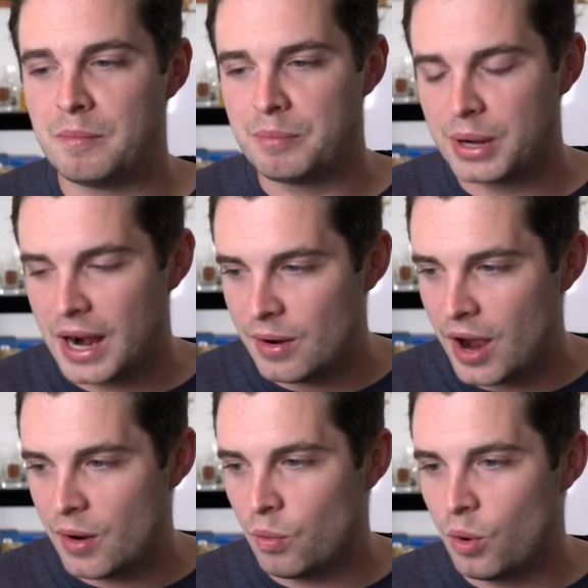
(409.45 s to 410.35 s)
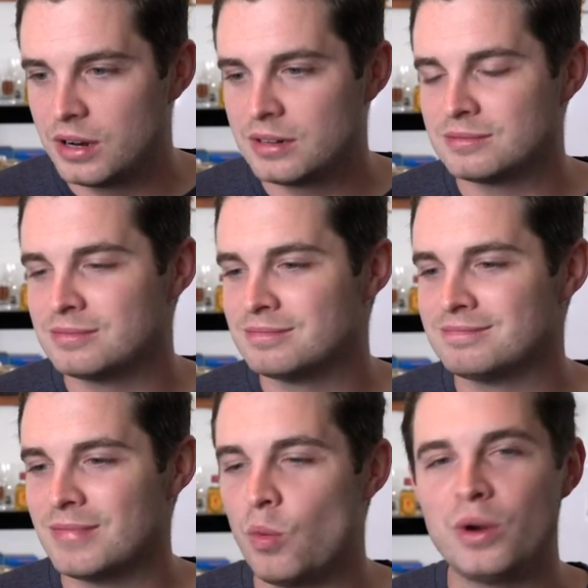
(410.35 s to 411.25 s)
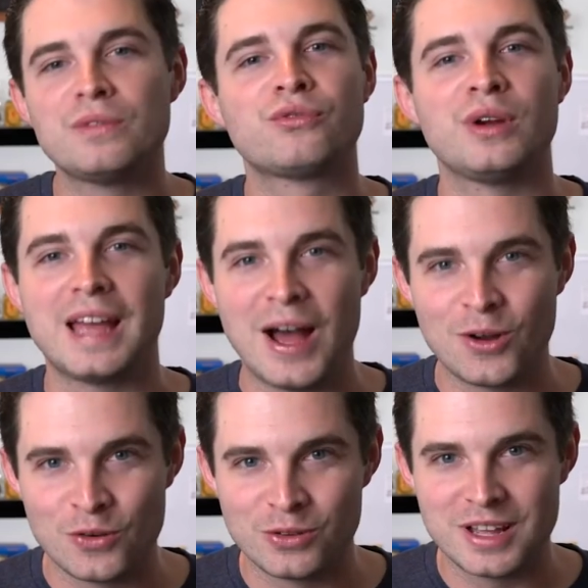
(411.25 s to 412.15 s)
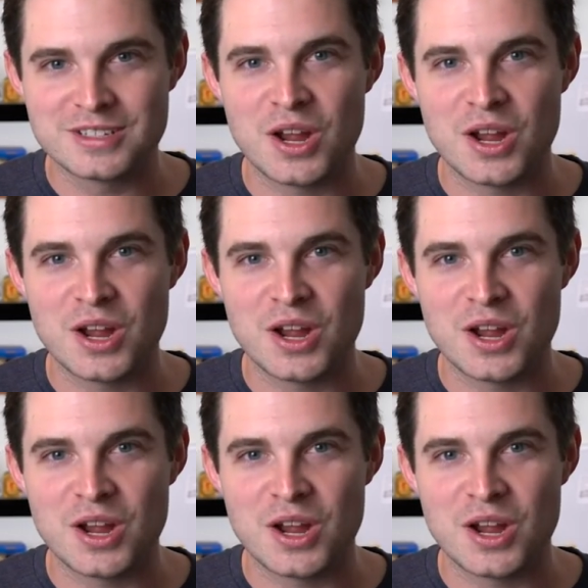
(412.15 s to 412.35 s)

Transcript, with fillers: but I wouldn't freak out over this.